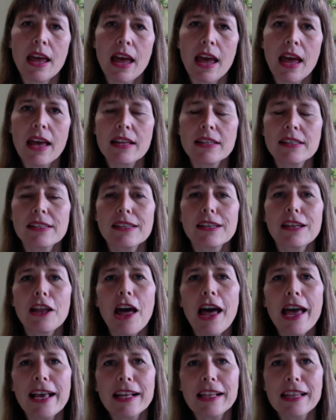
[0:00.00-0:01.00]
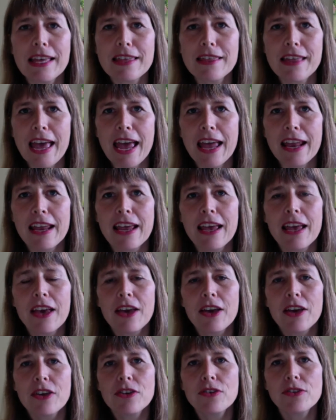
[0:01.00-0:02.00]
it's likely that
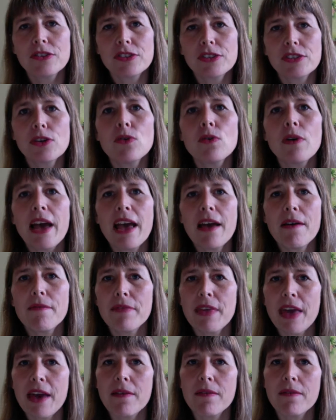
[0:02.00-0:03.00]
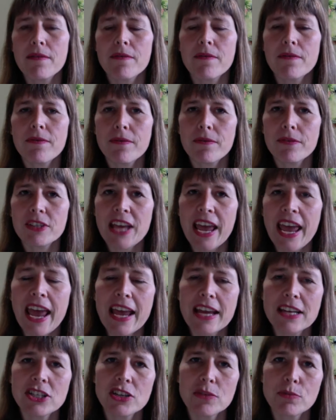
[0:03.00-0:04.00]
you still have that
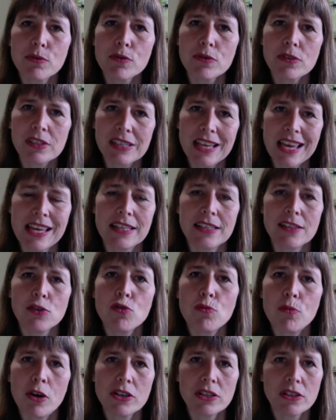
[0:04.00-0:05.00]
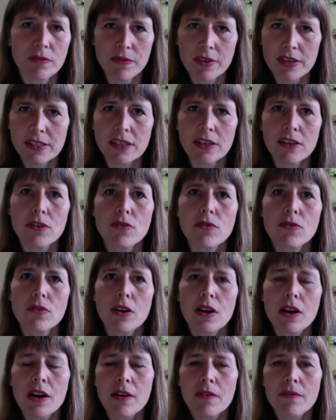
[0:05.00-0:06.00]
tangible sense, almost physical,
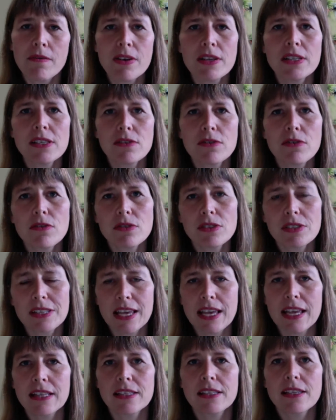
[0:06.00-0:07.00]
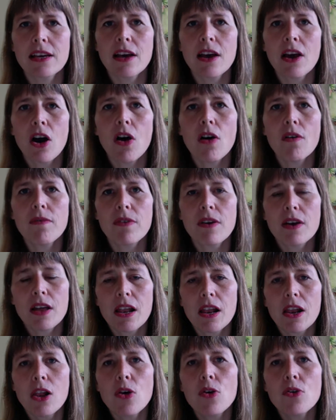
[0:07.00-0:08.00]
visceral sense of
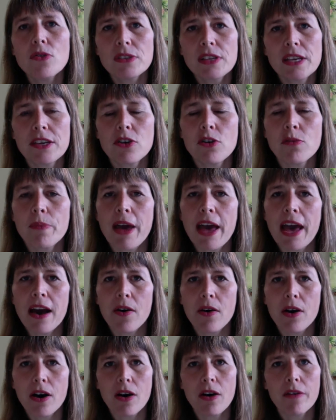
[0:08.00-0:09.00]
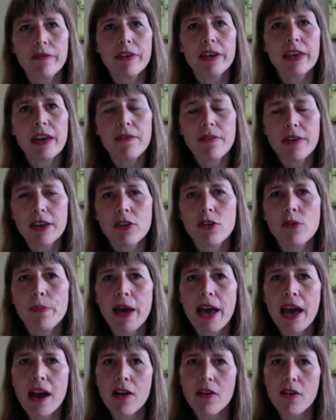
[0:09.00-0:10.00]
losing your power, of giving your
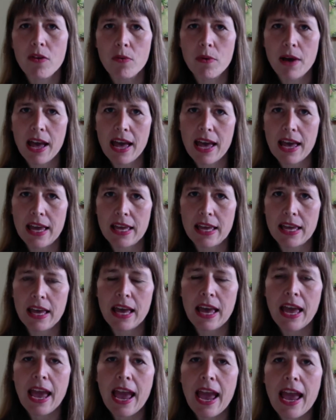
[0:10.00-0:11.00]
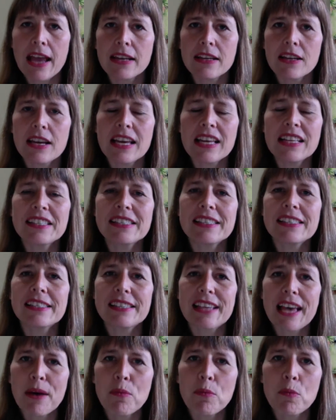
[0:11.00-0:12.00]
power away. And in
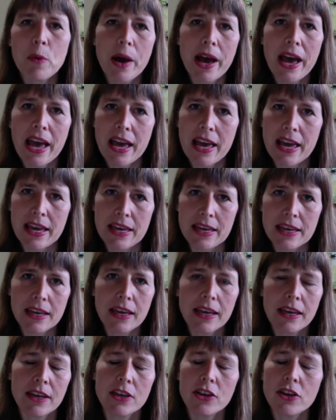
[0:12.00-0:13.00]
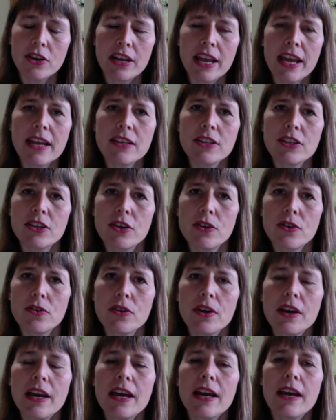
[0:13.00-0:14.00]
some way, you need
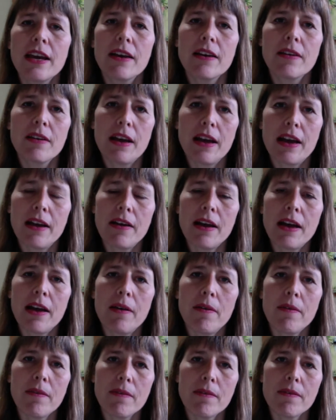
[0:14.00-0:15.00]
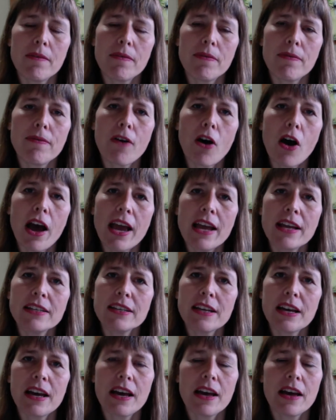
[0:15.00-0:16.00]
to find
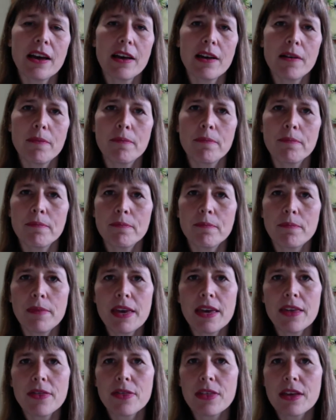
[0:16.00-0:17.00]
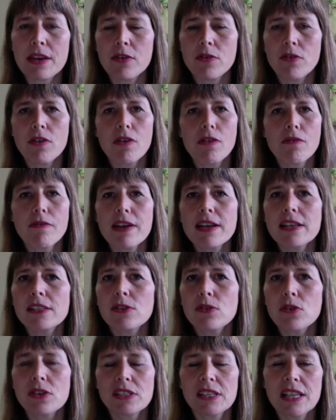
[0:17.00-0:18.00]
a method or a
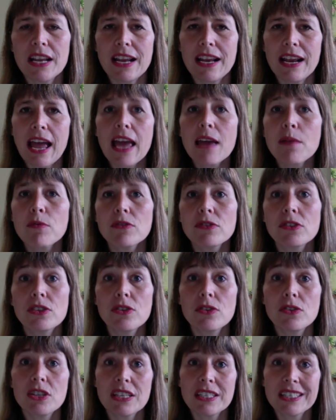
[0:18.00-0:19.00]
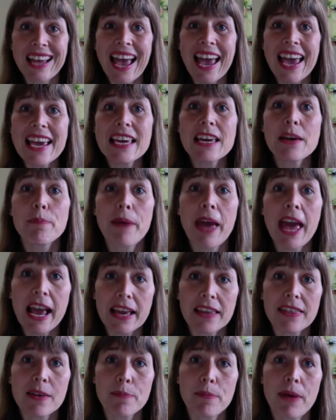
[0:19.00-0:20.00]
resource that enables you to take
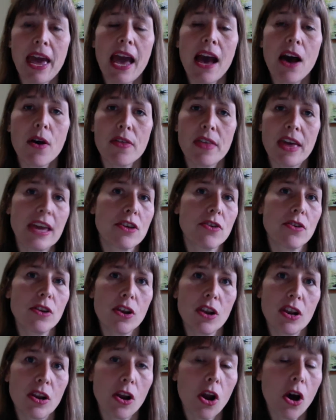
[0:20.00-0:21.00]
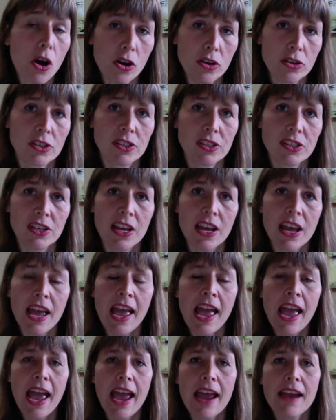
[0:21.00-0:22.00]
back the power that you lost.
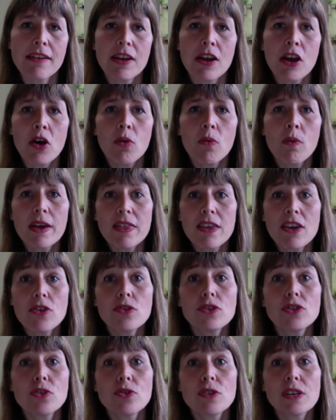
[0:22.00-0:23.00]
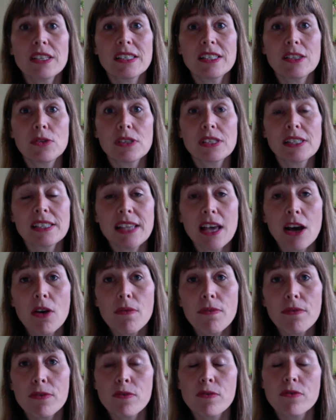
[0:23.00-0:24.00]
And whether you do this
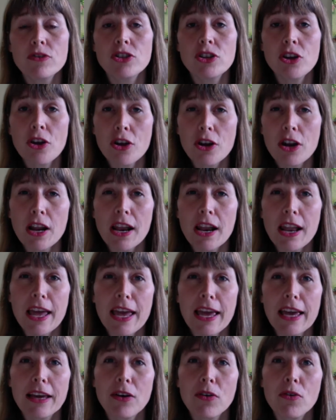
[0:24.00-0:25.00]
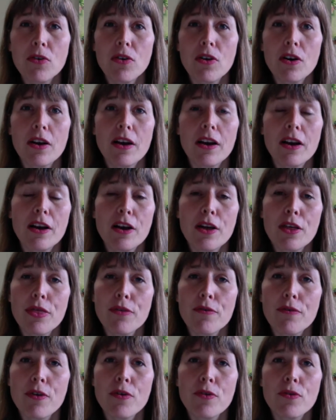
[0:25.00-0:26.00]
yourself through journaling or
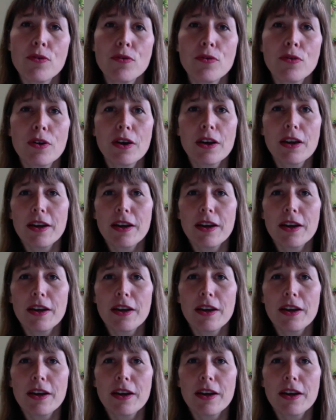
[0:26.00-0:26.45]
through